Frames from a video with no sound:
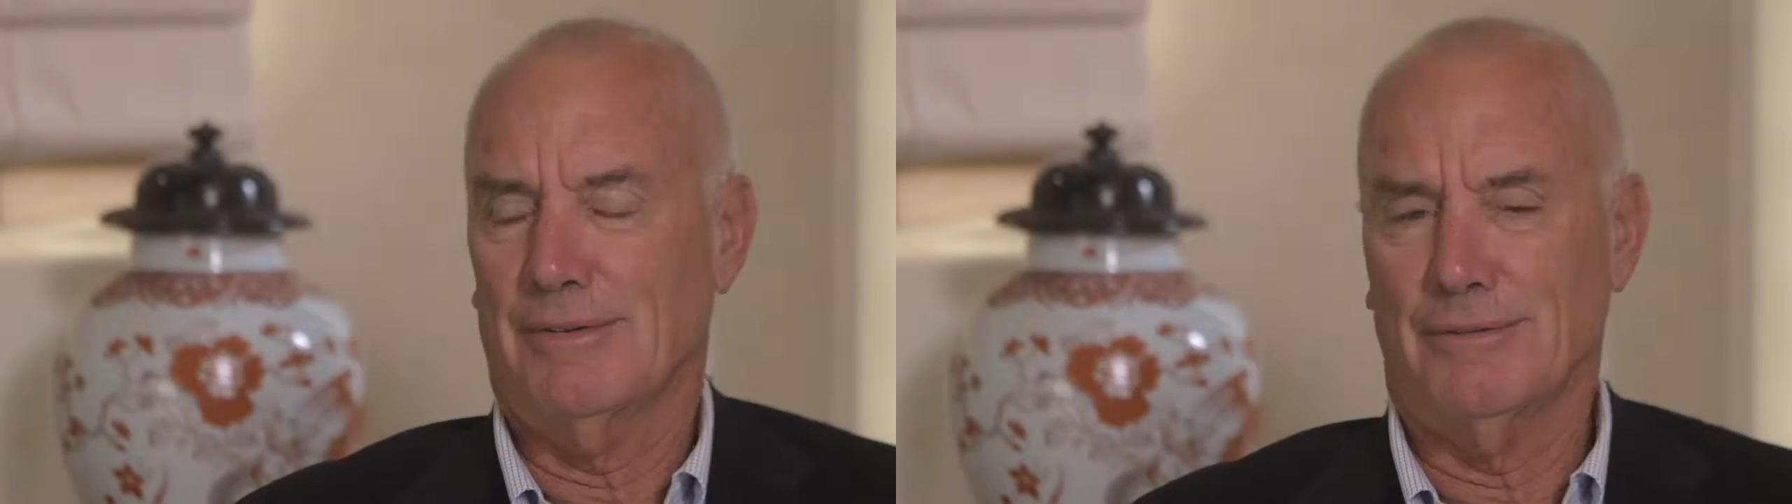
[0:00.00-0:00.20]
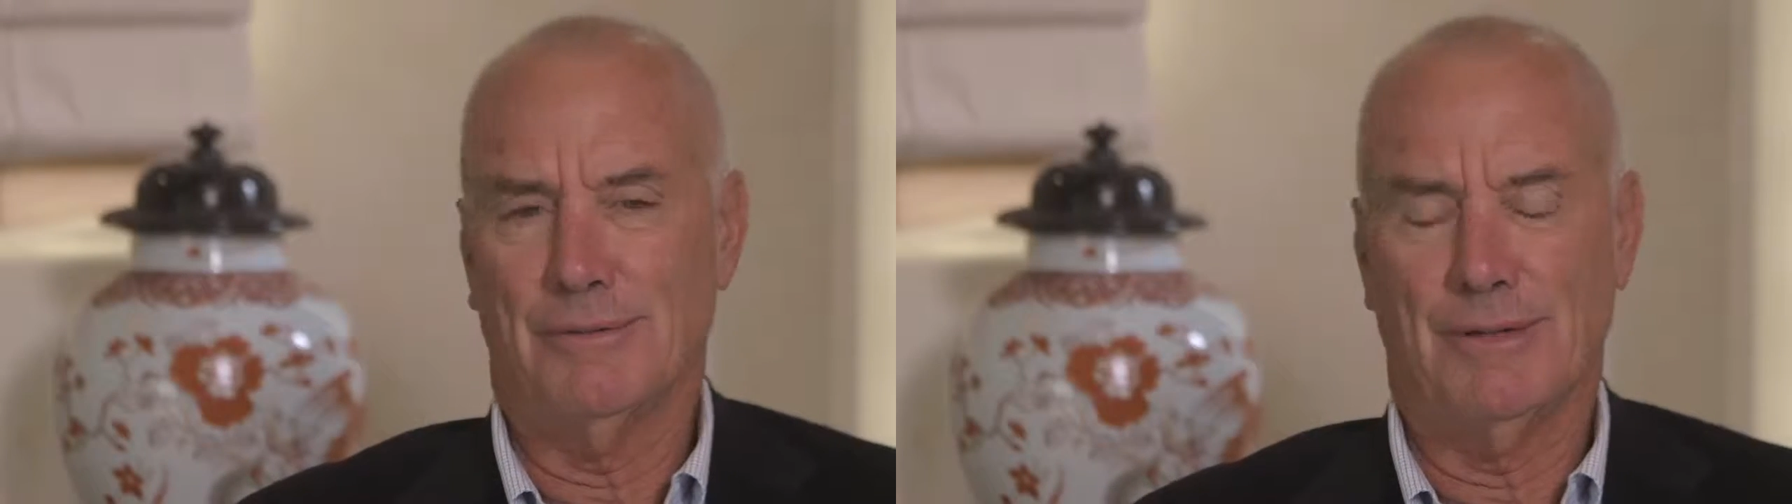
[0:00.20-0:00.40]

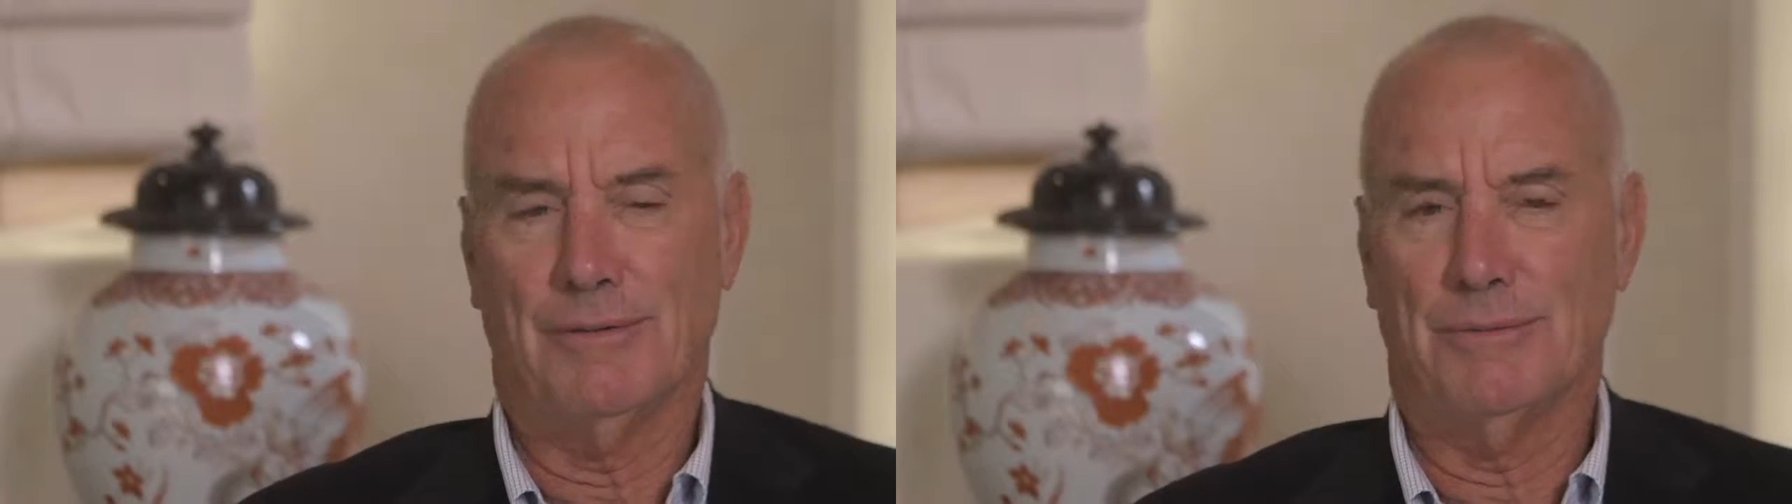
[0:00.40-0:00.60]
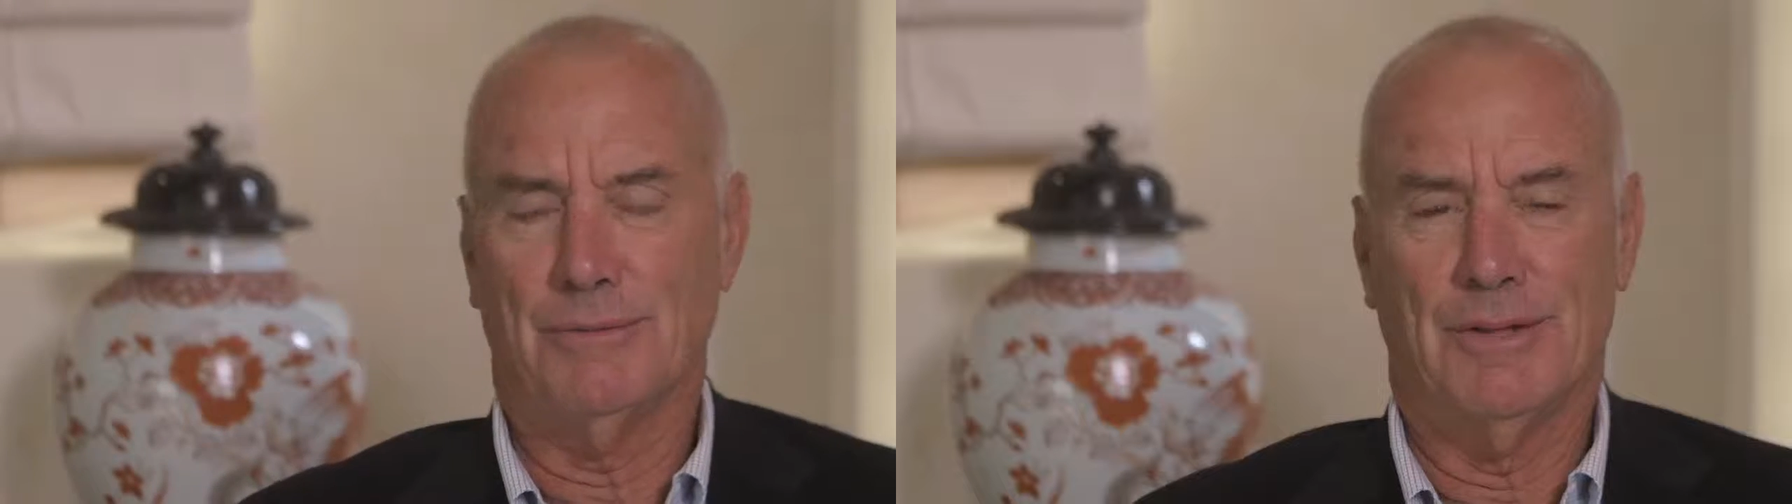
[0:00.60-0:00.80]
with
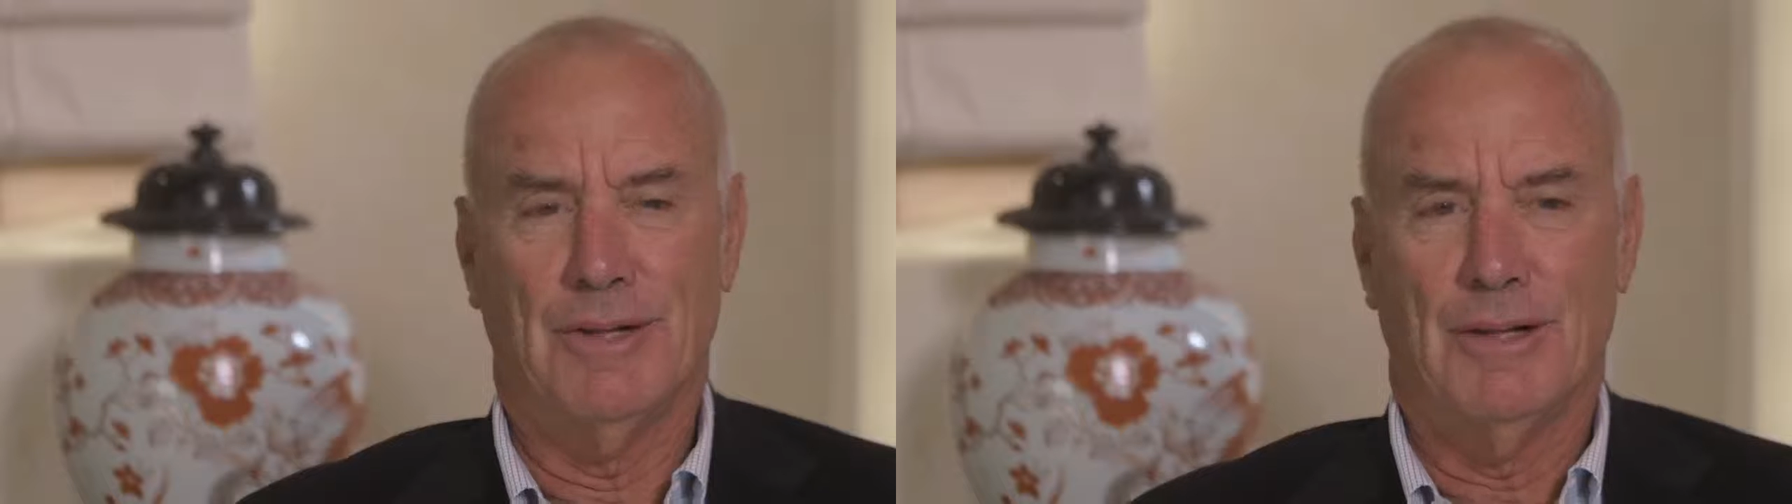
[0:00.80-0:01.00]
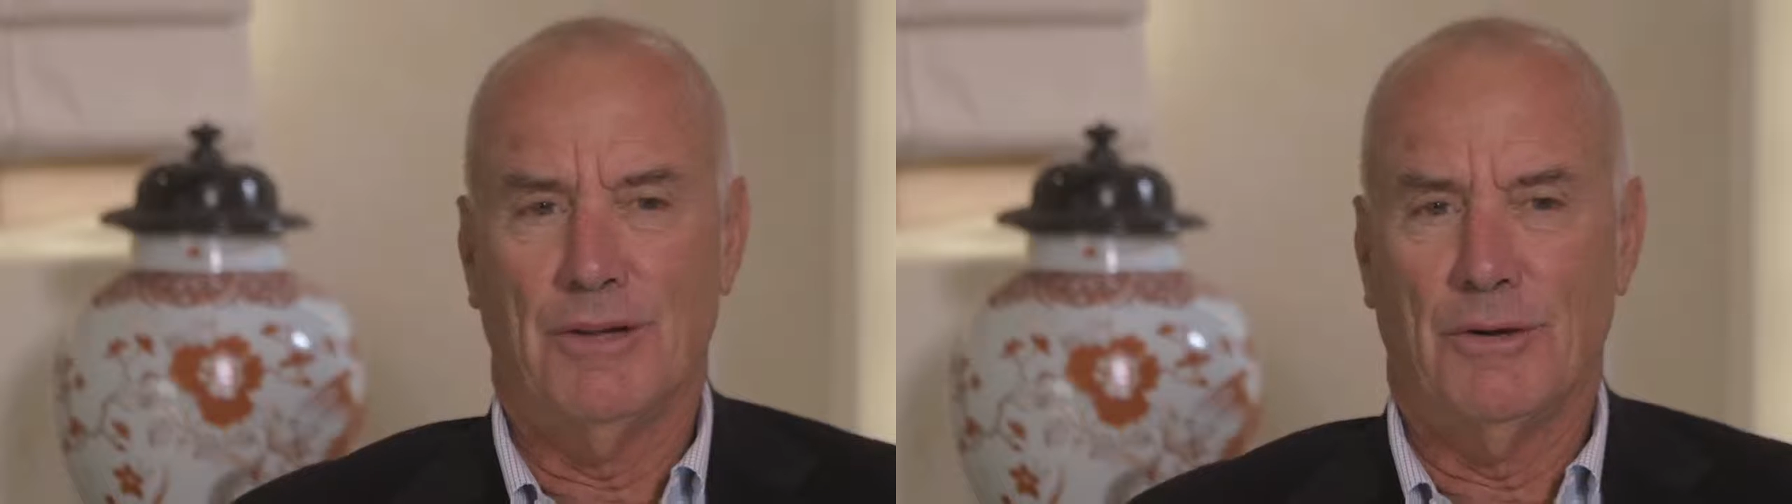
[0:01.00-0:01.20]

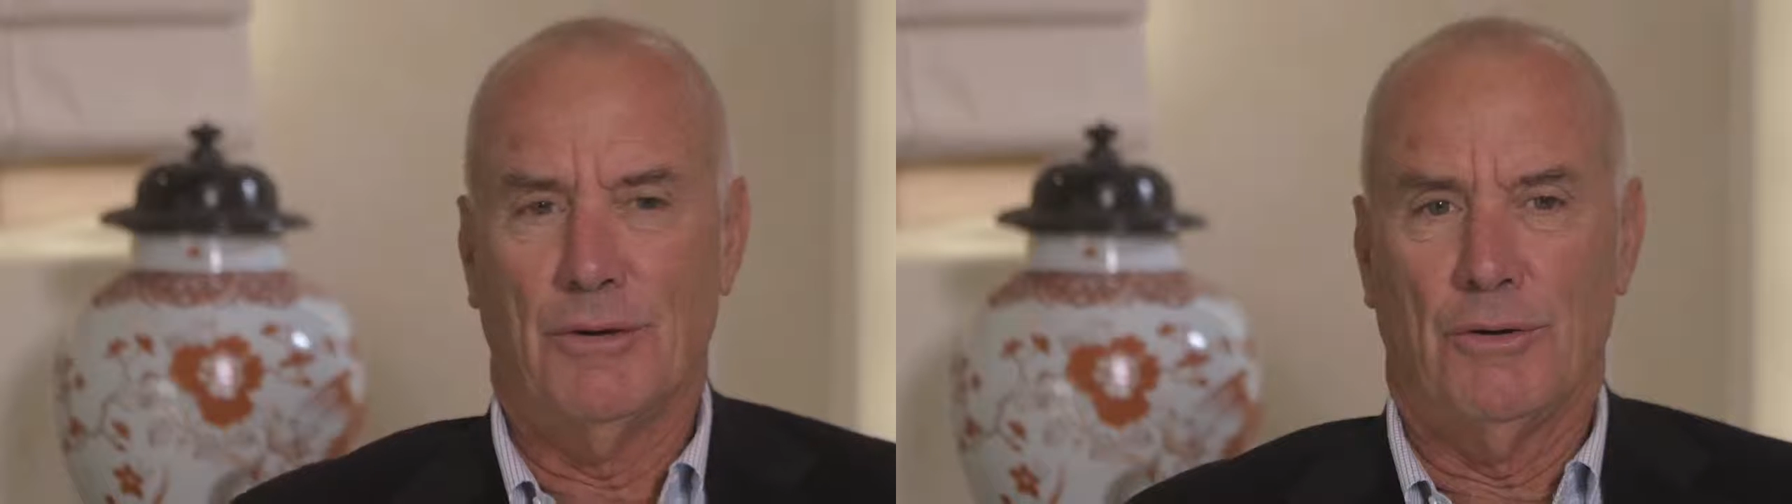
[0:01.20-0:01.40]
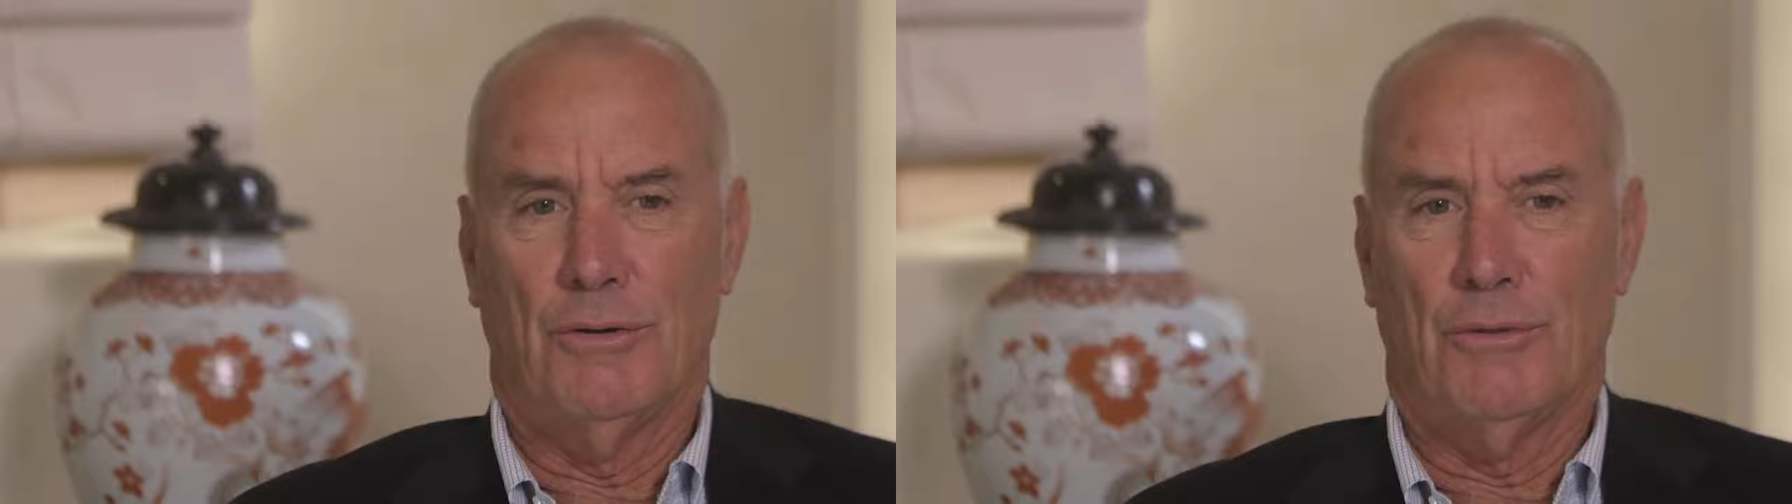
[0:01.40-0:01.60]

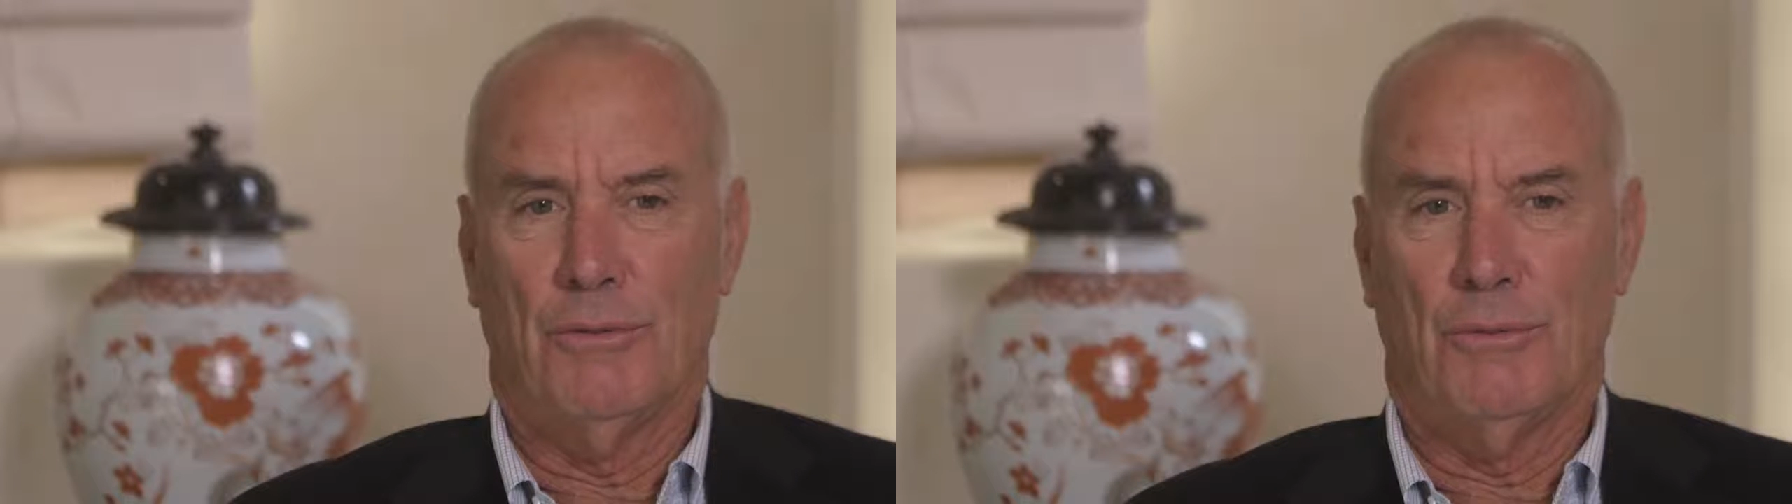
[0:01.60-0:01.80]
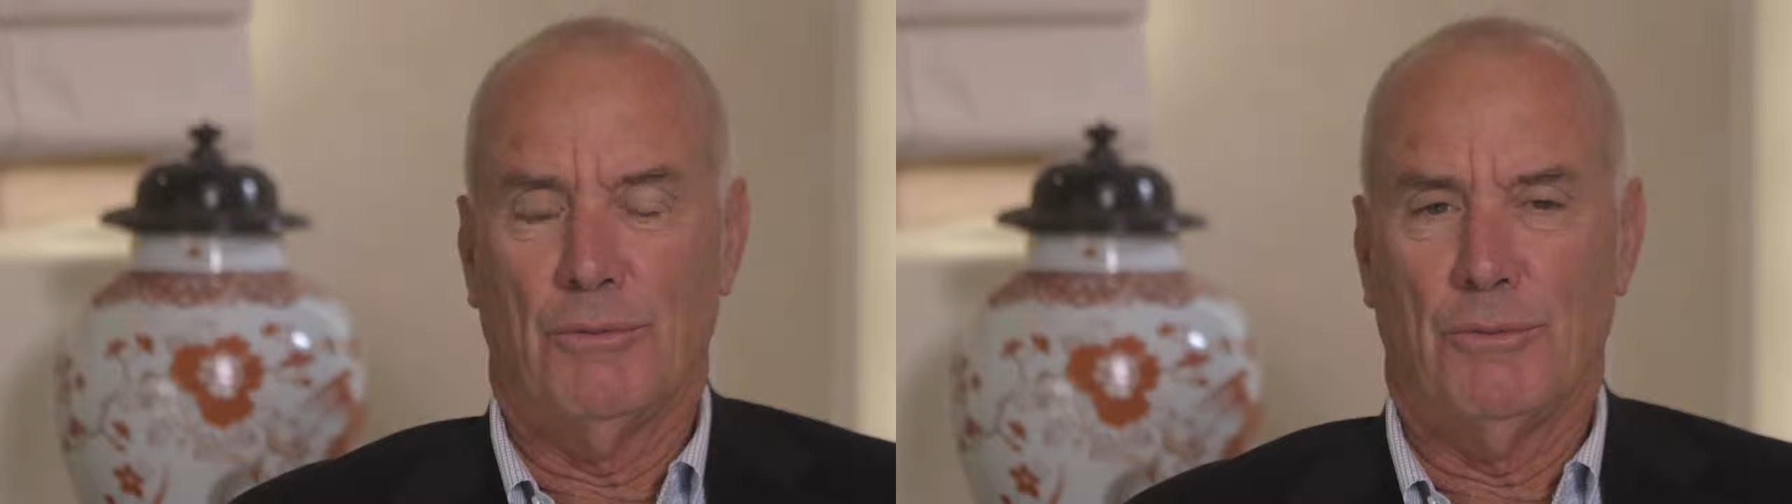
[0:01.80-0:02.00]

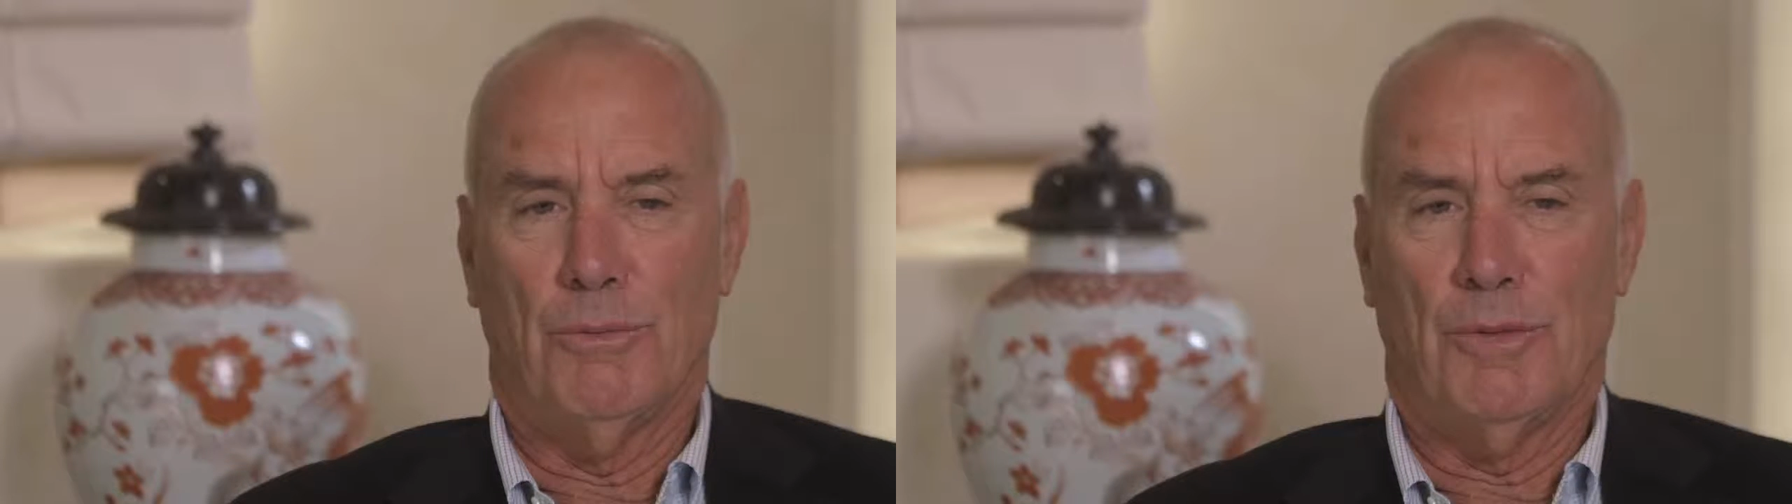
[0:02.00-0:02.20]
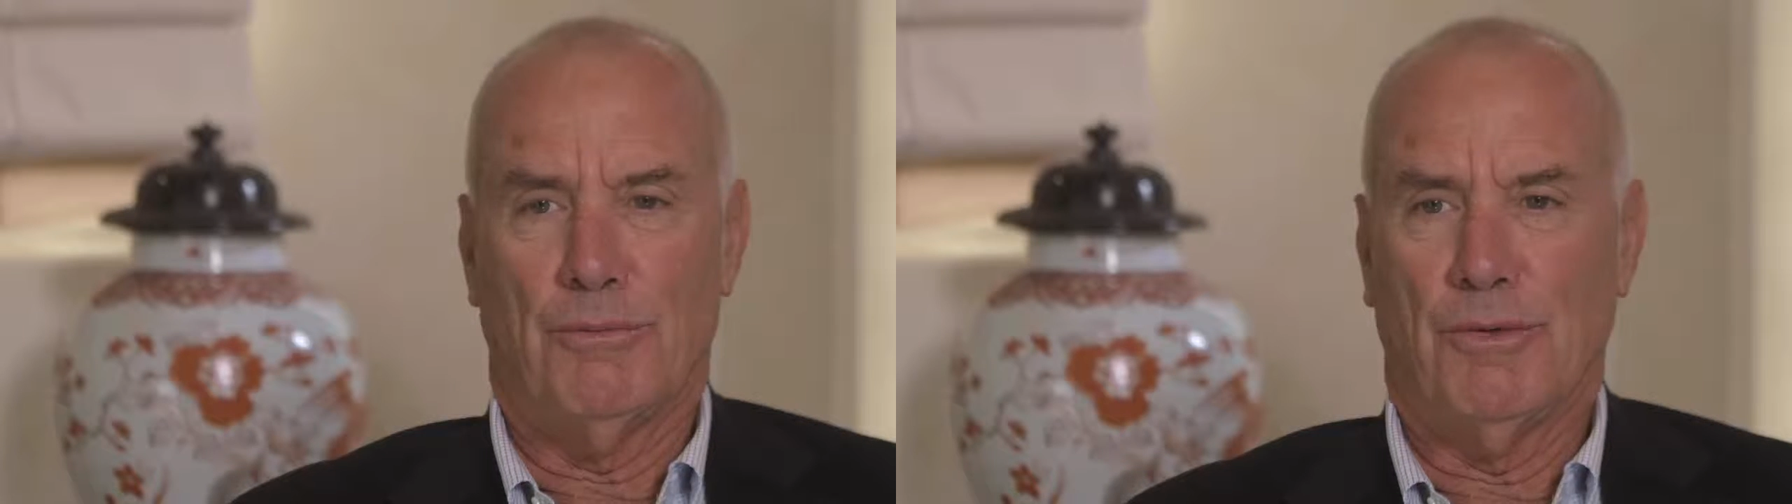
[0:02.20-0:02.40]
a